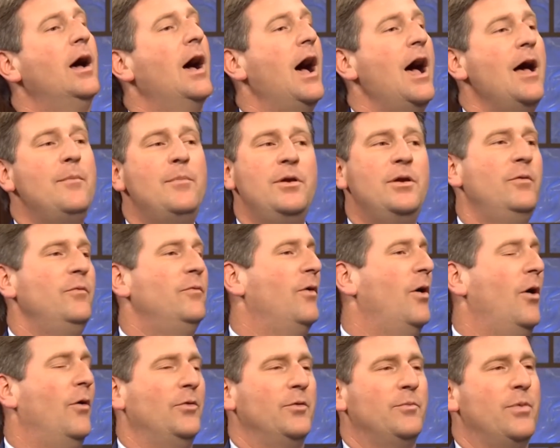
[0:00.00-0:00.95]
I've been
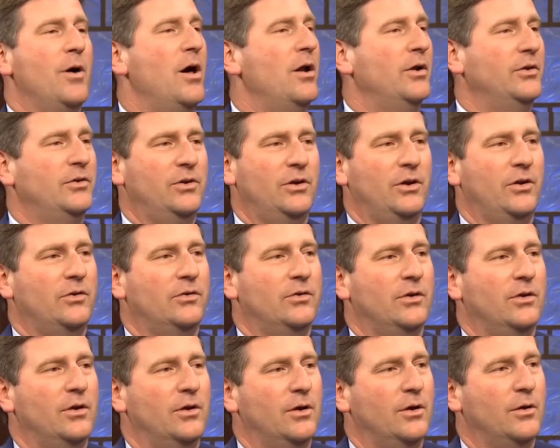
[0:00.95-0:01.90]
involved in politics
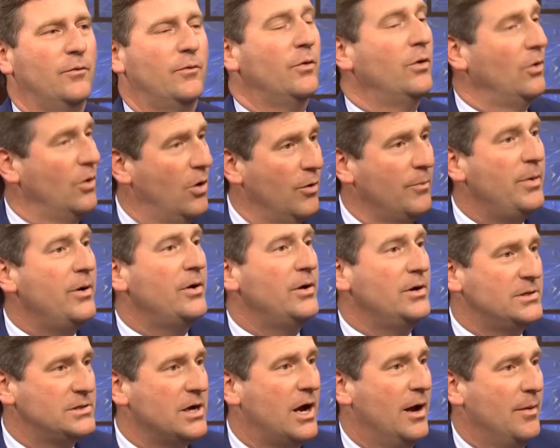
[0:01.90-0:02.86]
for a long period
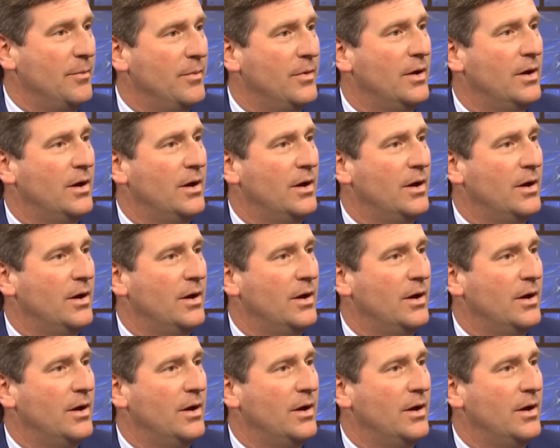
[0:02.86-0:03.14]
of time.